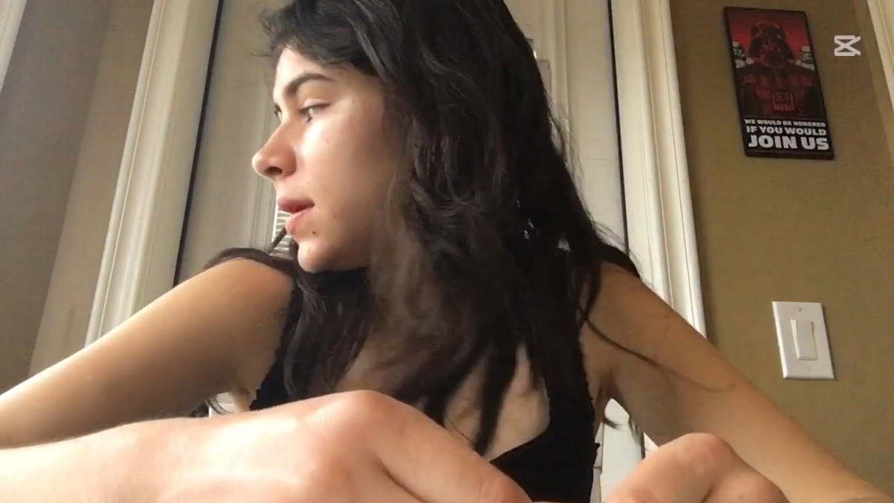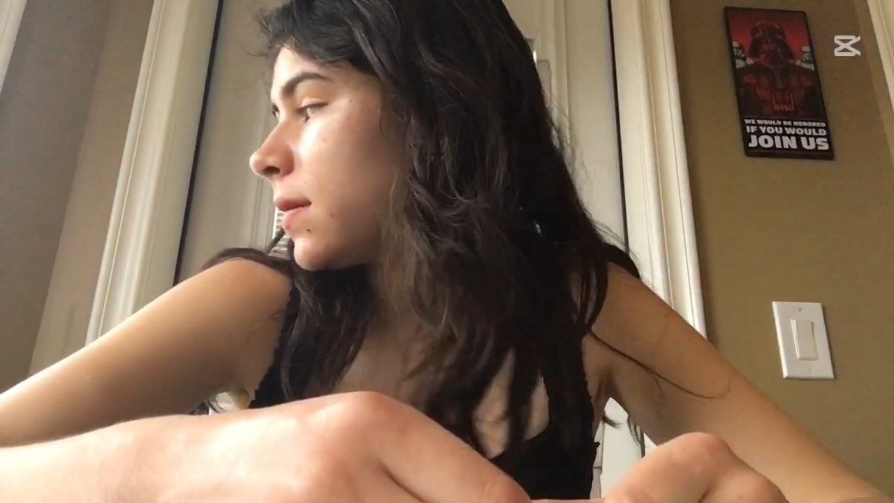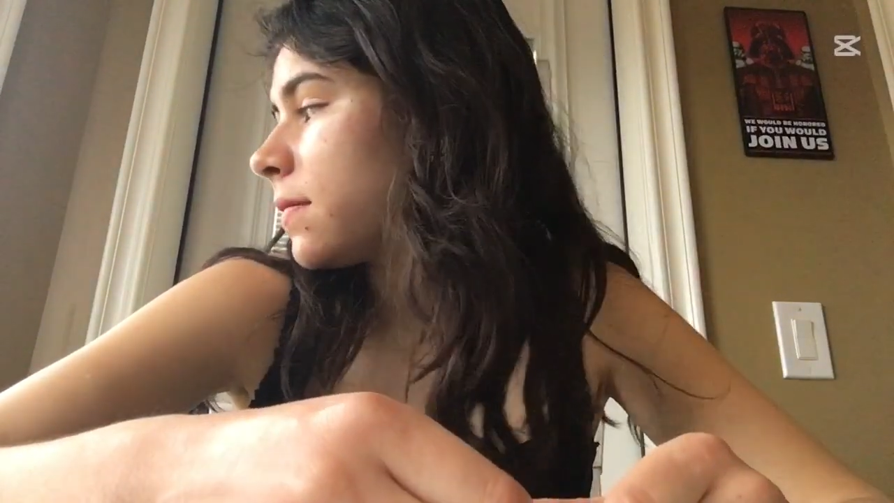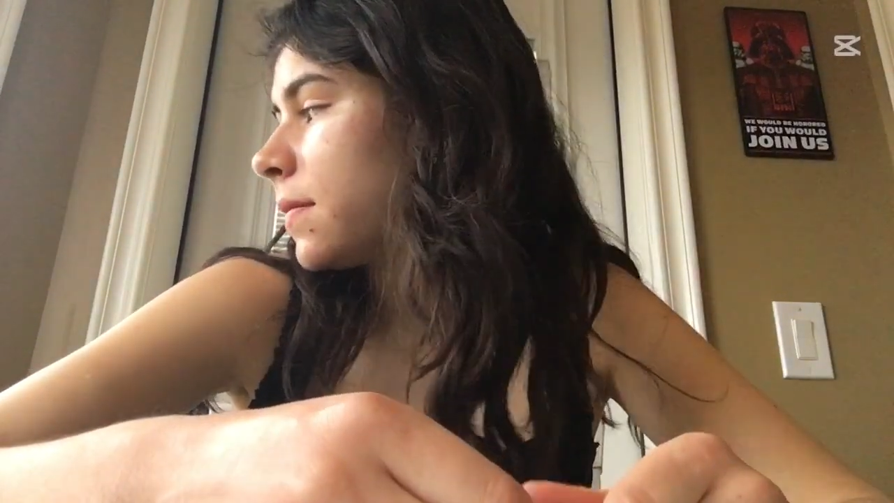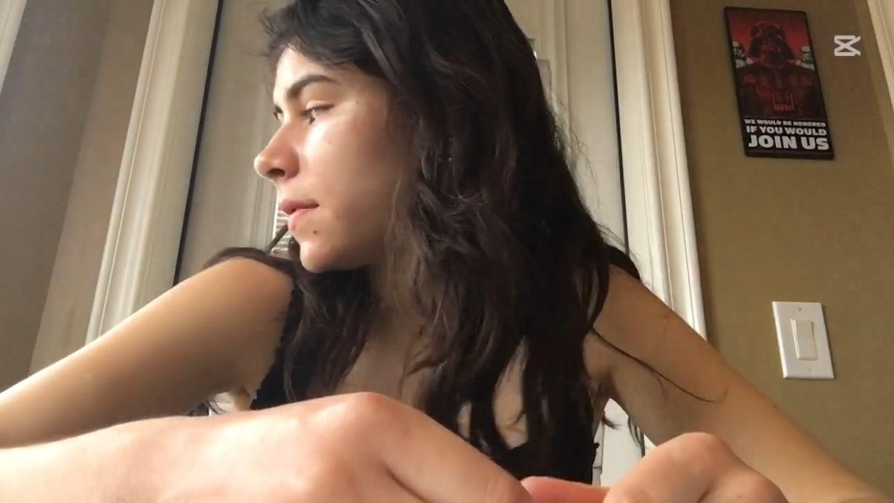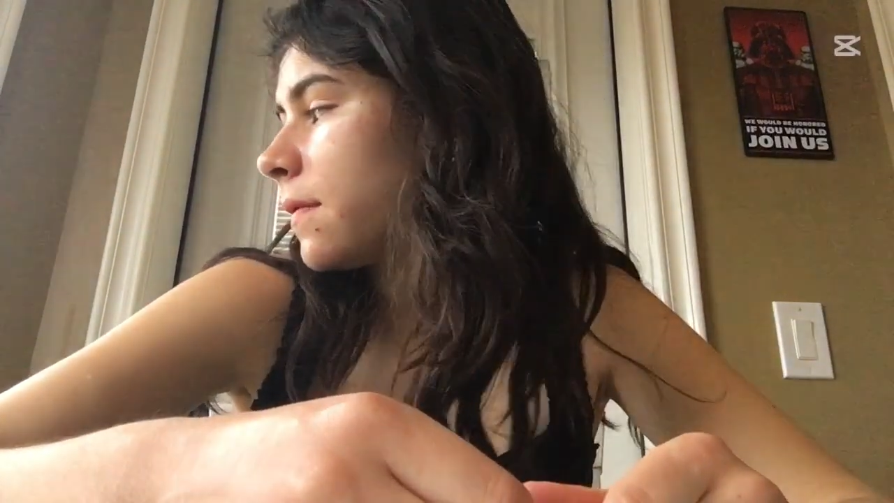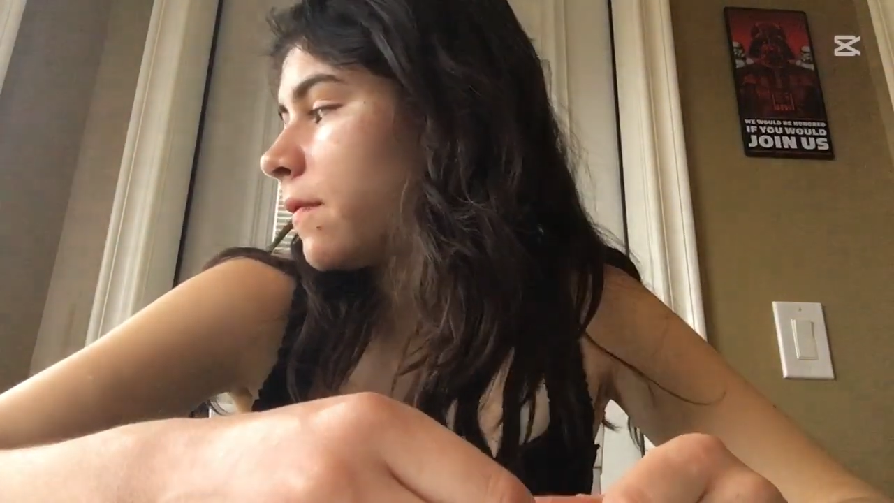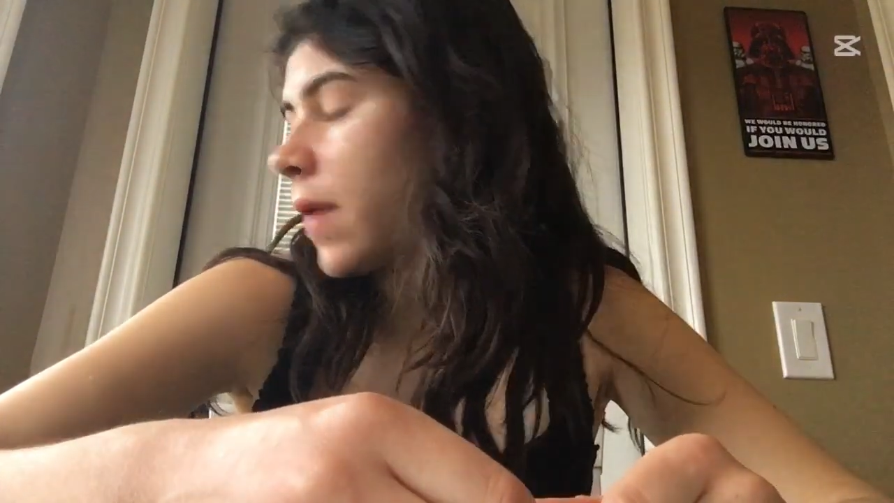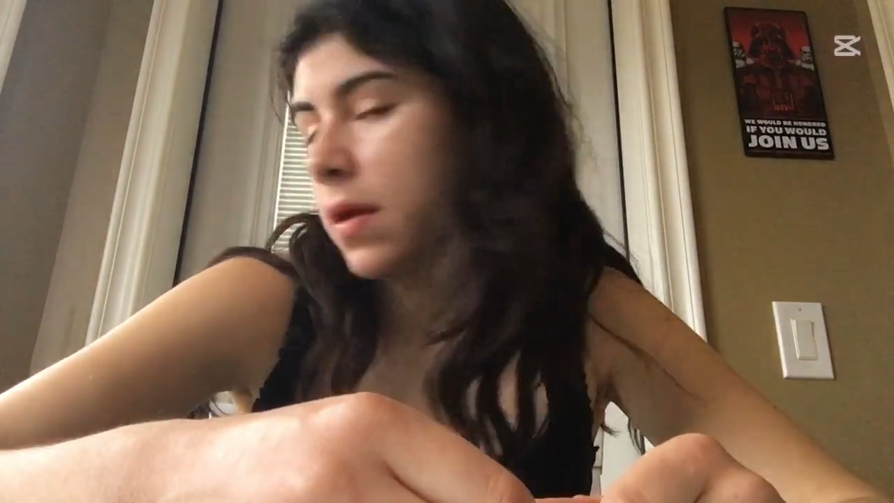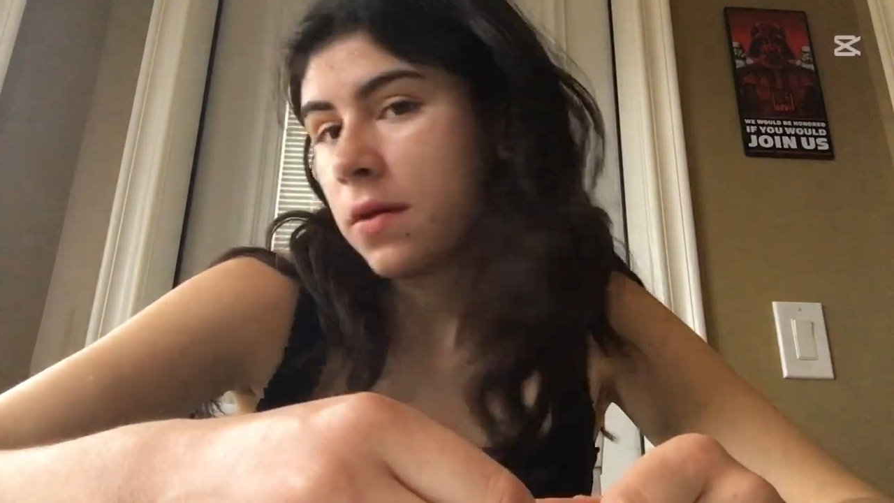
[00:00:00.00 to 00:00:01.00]
like
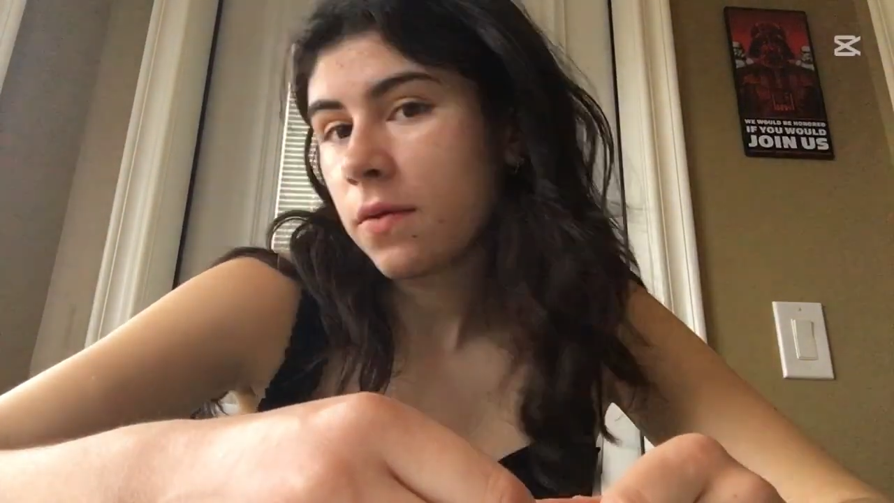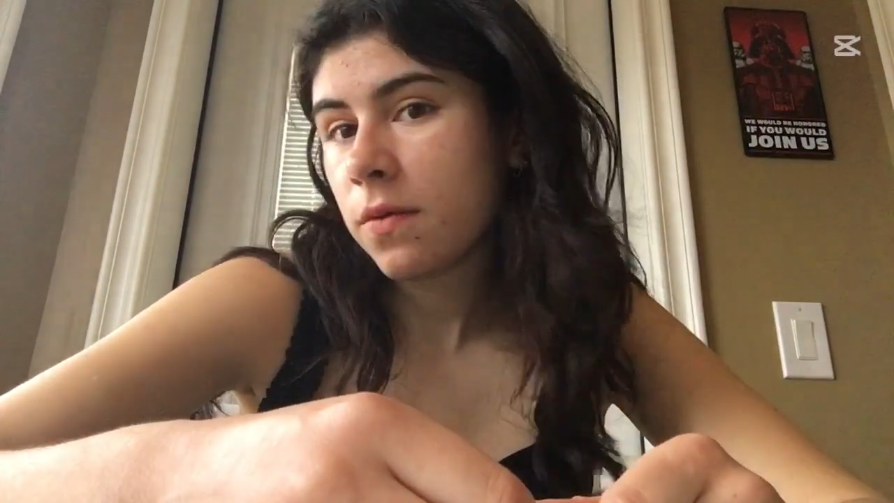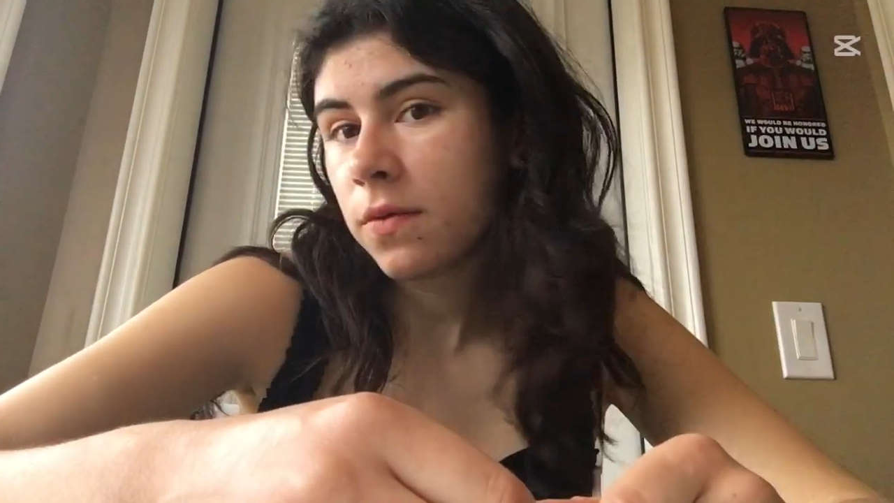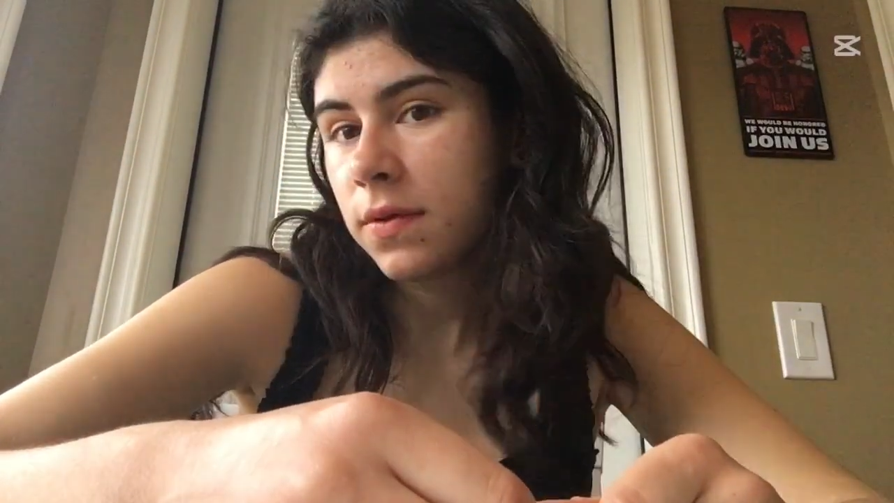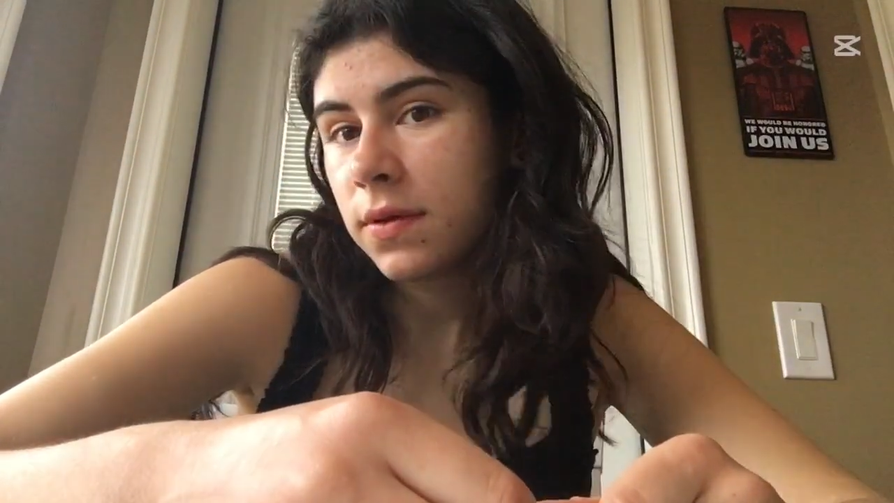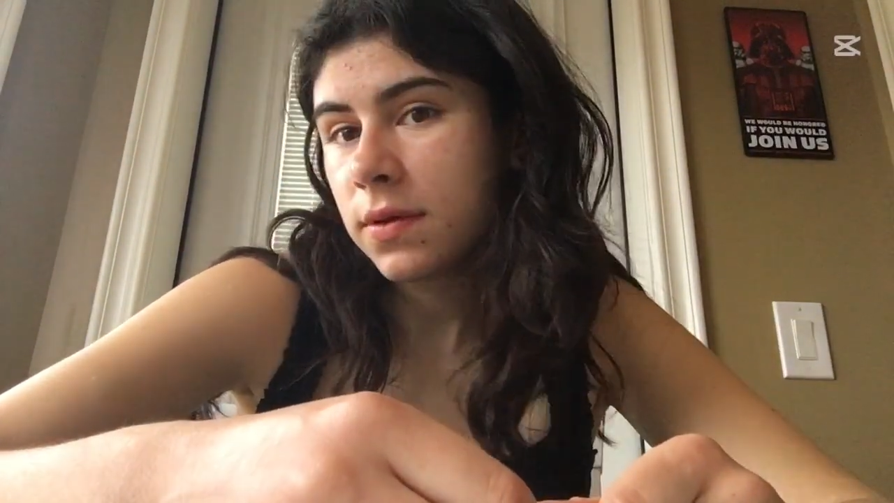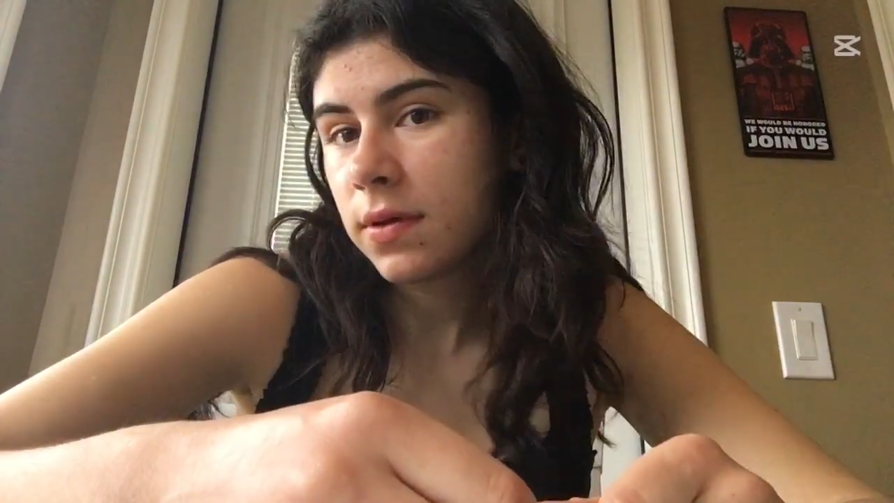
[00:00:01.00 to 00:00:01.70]
very old